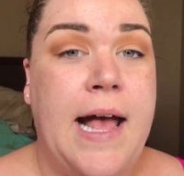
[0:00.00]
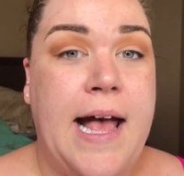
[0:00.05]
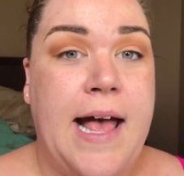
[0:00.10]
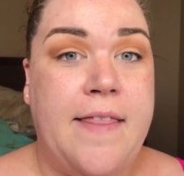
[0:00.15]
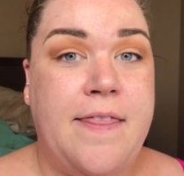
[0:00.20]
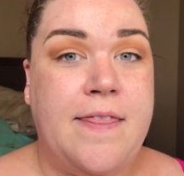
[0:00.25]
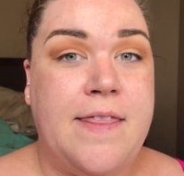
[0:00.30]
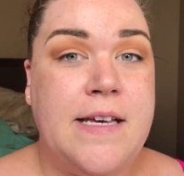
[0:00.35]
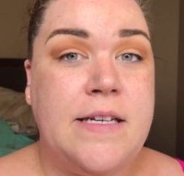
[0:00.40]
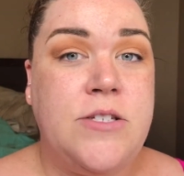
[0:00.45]

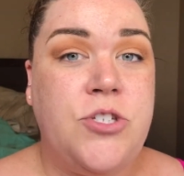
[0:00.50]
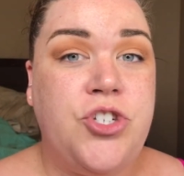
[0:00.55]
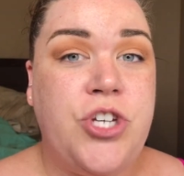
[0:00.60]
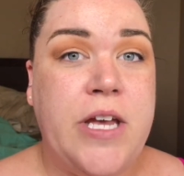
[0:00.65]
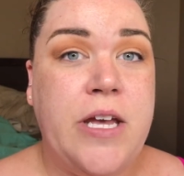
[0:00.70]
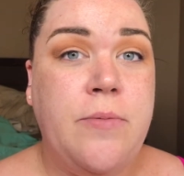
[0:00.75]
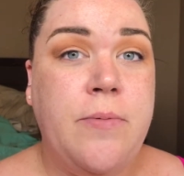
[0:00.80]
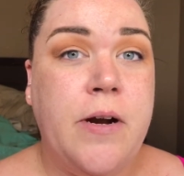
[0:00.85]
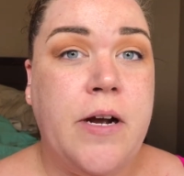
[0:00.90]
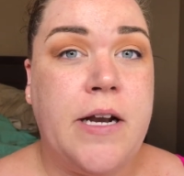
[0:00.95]
And this
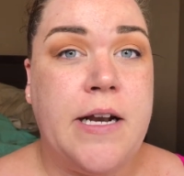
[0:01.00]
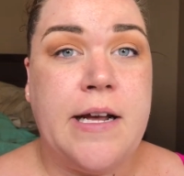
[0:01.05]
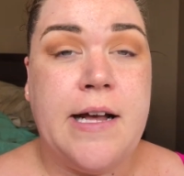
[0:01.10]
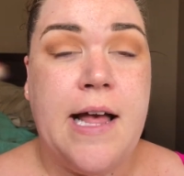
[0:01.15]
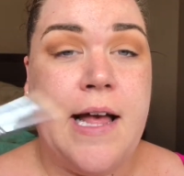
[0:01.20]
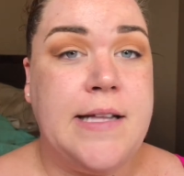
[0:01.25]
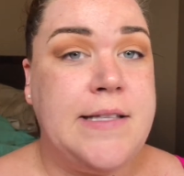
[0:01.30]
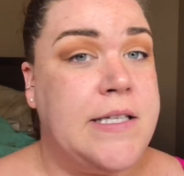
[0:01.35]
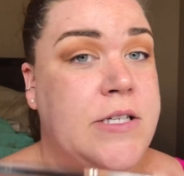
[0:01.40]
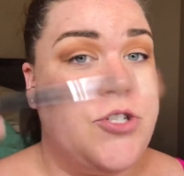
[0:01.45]
shade we're going to
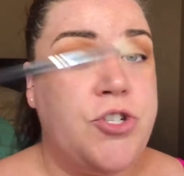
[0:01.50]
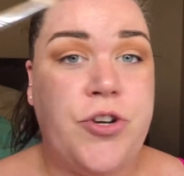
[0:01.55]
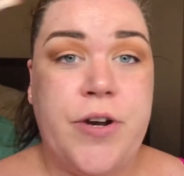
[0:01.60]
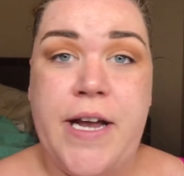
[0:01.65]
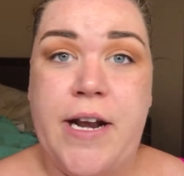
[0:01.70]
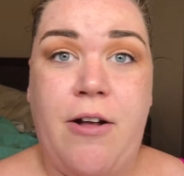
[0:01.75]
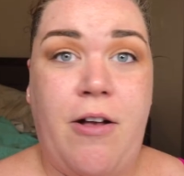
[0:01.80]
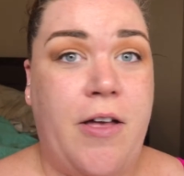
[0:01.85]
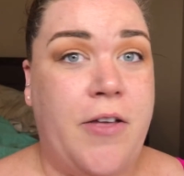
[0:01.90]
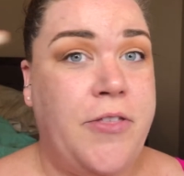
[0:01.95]

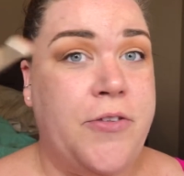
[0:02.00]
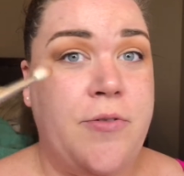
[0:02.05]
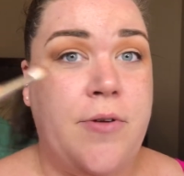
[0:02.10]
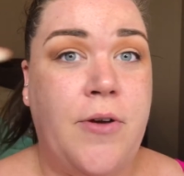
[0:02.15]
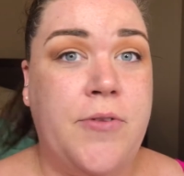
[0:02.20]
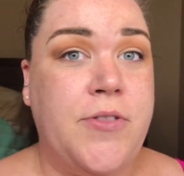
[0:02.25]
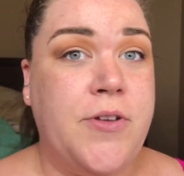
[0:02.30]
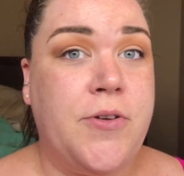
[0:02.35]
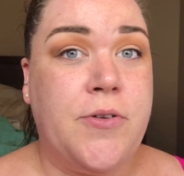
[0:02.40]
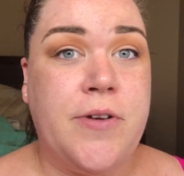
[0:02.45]
concentrate all
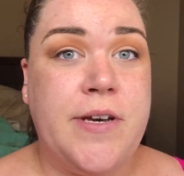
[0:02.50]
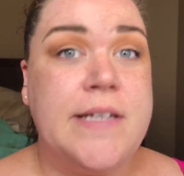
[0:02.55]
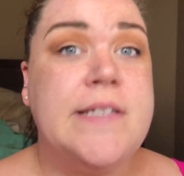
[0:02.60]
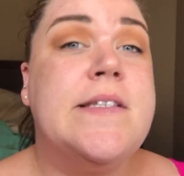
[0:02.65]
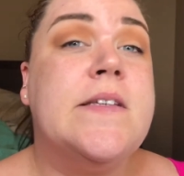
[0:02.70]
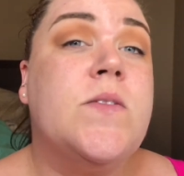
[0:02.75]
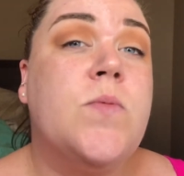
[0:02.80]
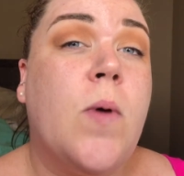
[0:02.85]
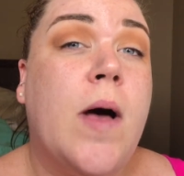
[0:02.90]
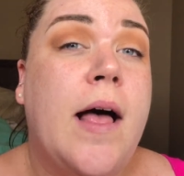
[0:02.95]
throughout the crease
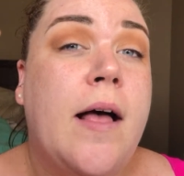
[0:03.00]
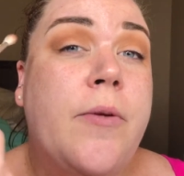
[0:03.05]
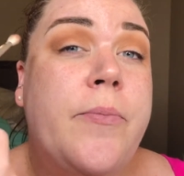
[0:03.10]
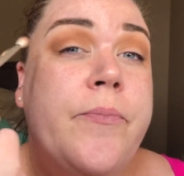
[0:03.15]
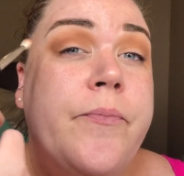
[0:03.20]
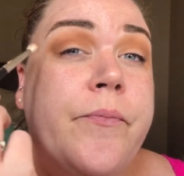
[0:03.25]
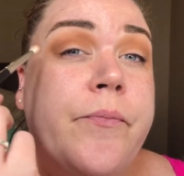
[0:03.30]
as well.